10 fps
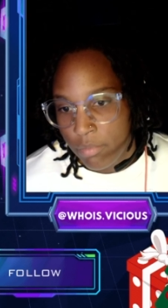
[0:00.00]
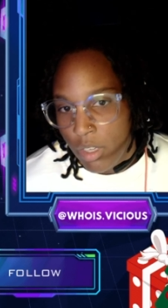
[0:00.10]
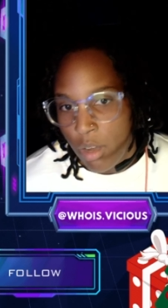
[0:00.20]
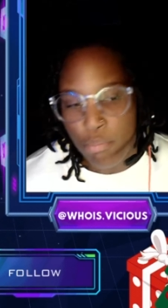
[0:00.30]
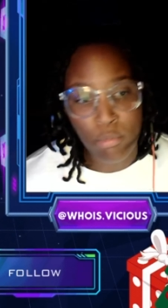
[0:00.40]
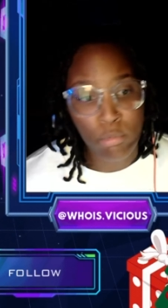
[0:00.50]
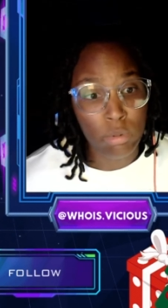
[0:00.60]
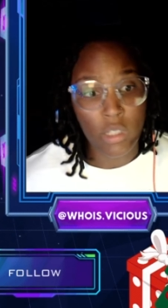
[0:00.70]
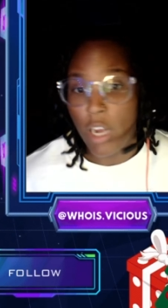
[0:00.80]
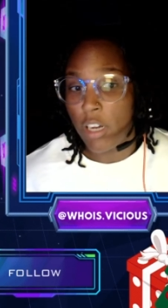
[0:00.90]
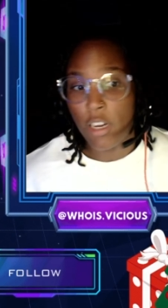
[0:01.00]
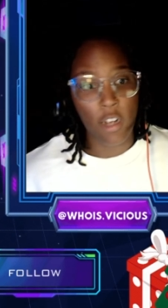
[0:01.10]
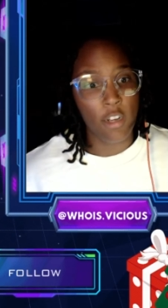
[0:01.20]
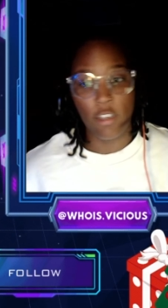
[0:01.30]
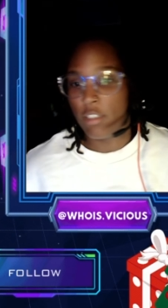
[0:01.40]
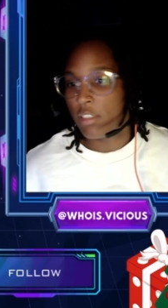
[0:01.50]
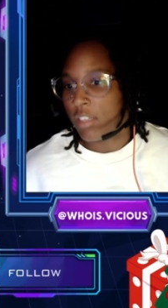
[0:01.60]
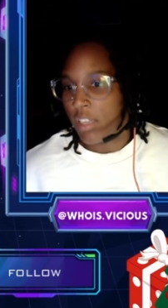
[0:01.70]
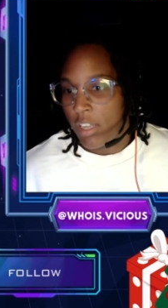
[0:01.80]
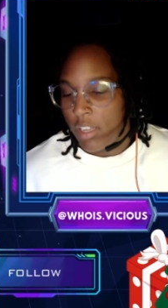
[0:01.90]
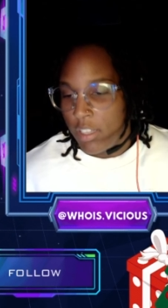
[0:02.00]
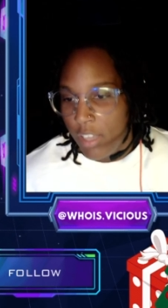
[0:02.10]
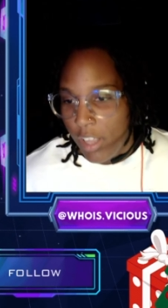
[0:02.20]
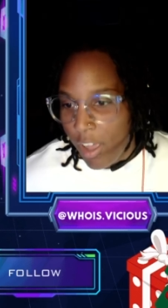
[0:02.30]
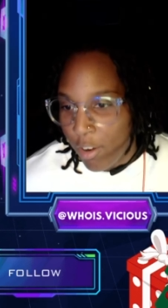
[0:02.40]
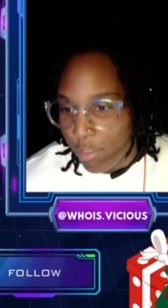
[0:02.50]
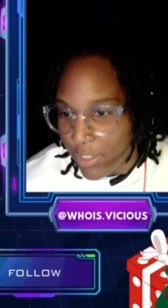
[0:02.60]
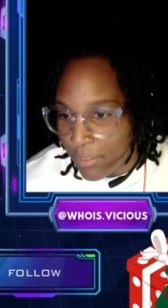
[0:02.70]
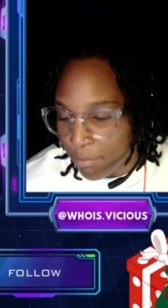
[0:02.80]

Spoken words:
Boom shakalaka. Alright.